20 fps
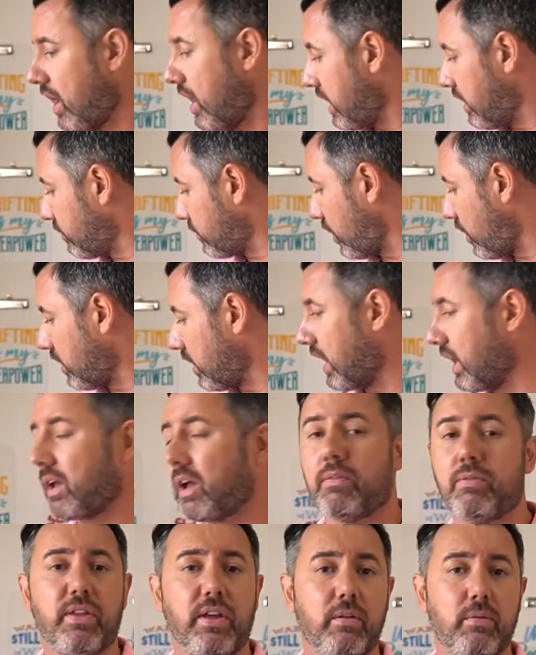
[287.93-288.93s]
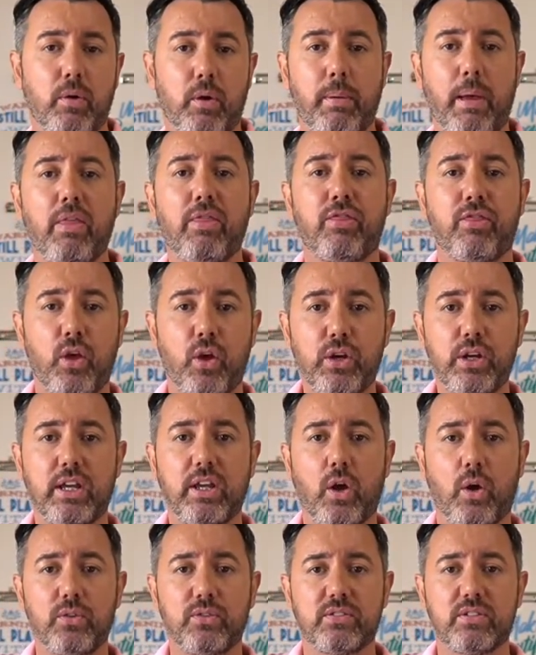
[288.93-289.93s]
I think I've got about 30
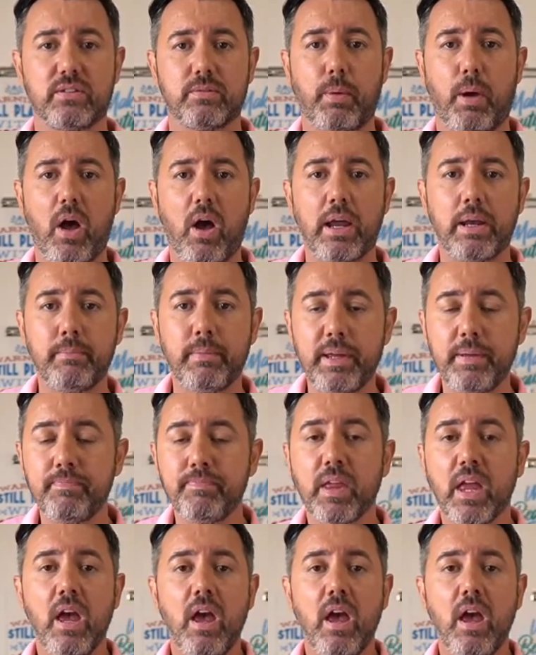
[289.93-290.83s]
coasters behind me.